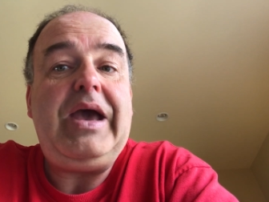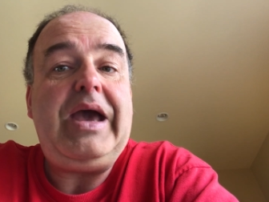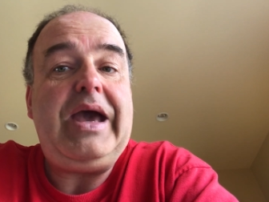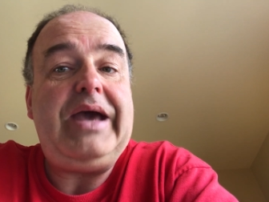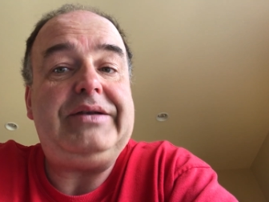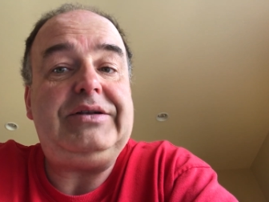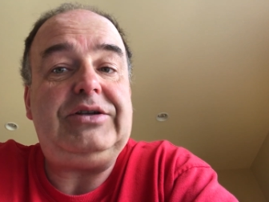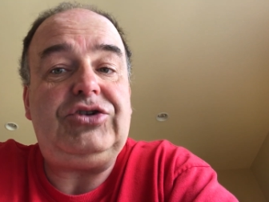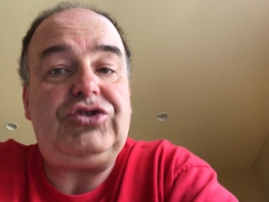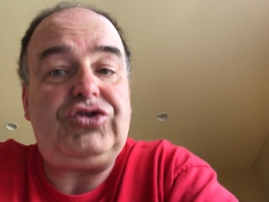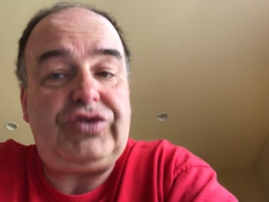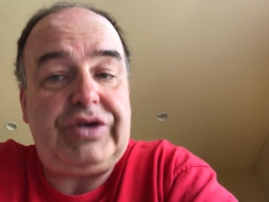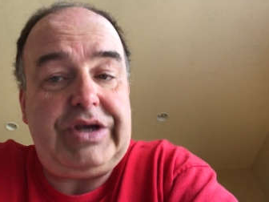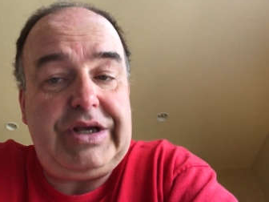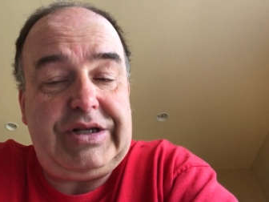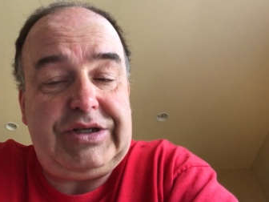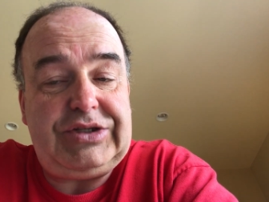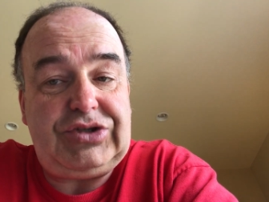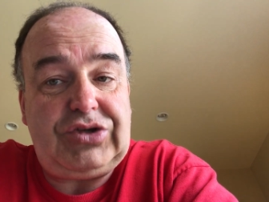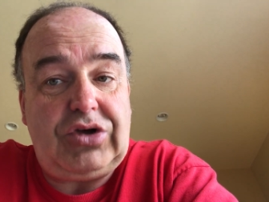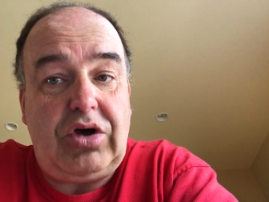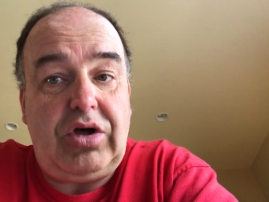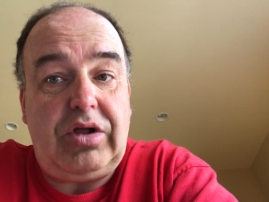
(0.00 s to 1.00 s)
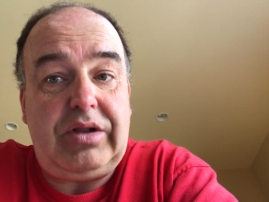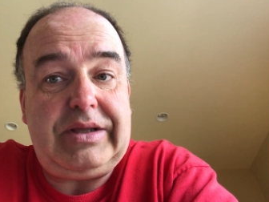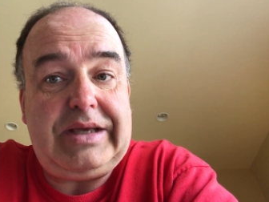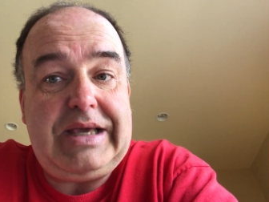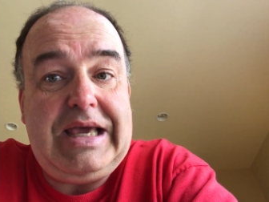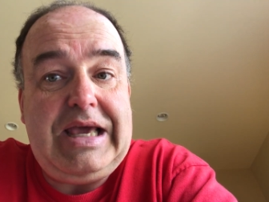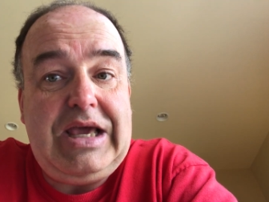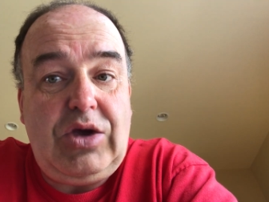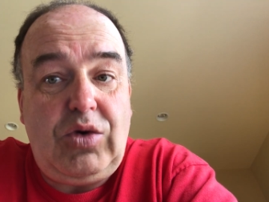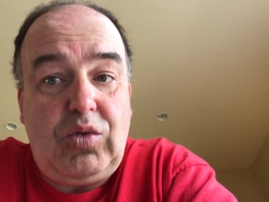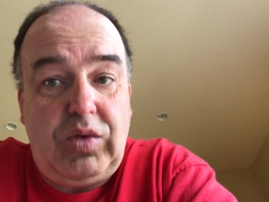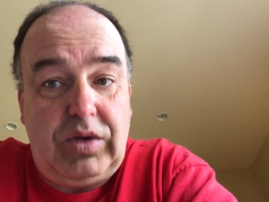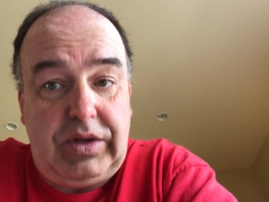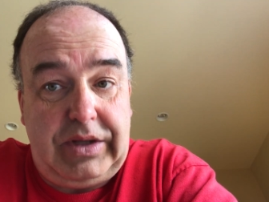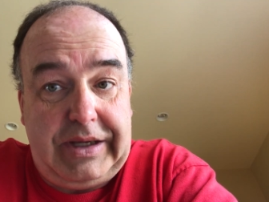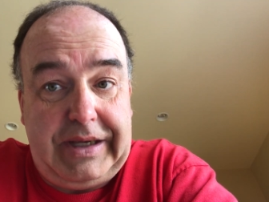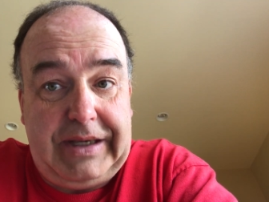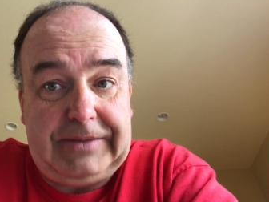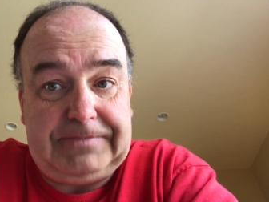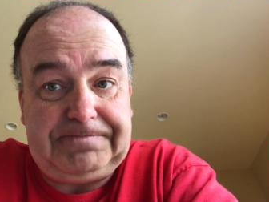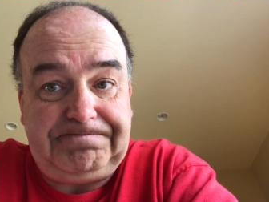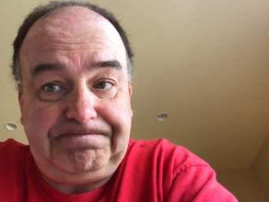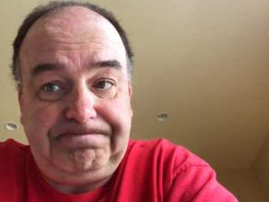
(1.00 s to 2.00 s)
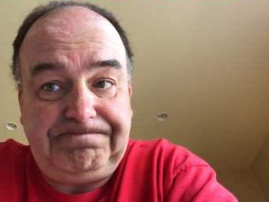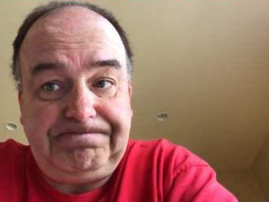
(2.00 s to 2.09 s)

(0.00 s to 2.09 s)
and to treat us all equally.